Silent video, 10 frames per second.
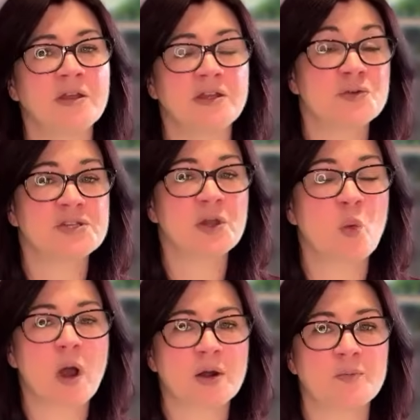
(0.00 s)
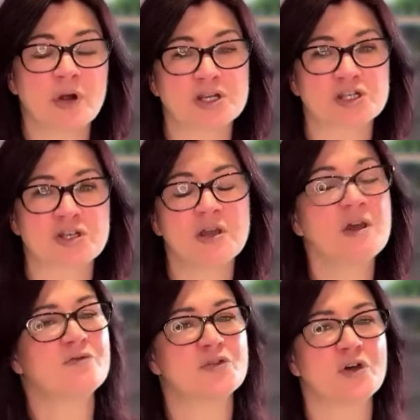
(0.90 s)
Using one brush
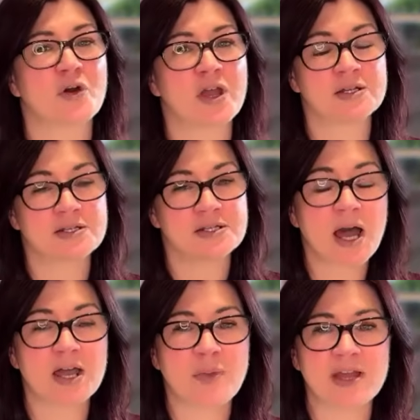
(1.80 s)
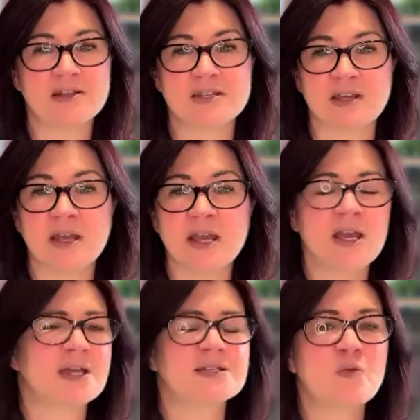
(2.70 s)
for the entire painting
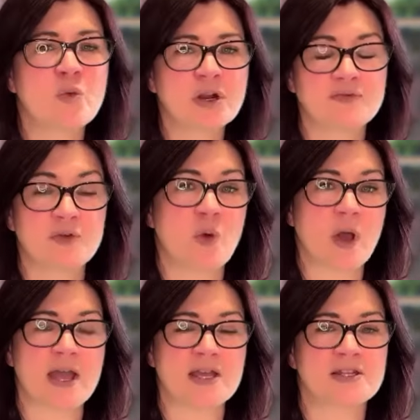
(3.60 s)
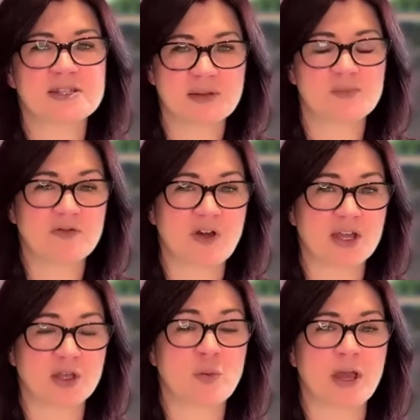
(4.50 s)
is a wonderful way to simplify
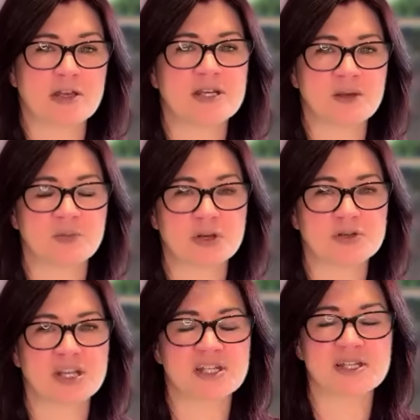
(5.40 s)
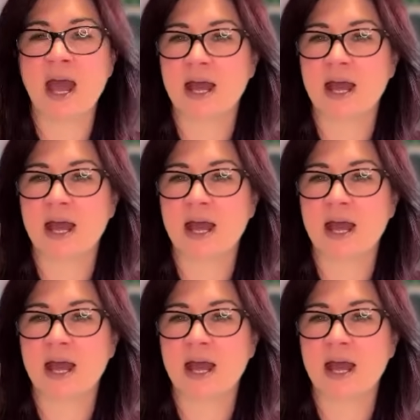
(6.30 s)
your painting process,